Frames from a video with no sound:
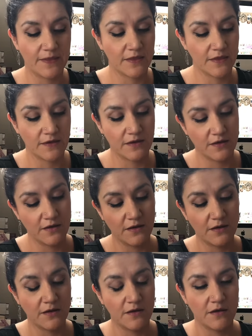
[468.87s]

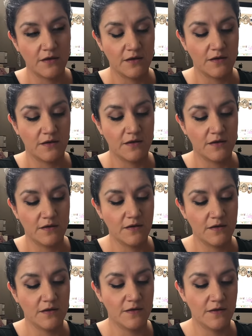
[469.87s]

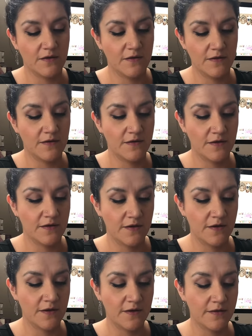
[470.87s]

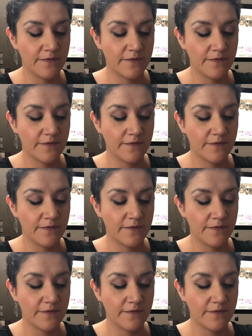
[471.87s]
Nobody speaks.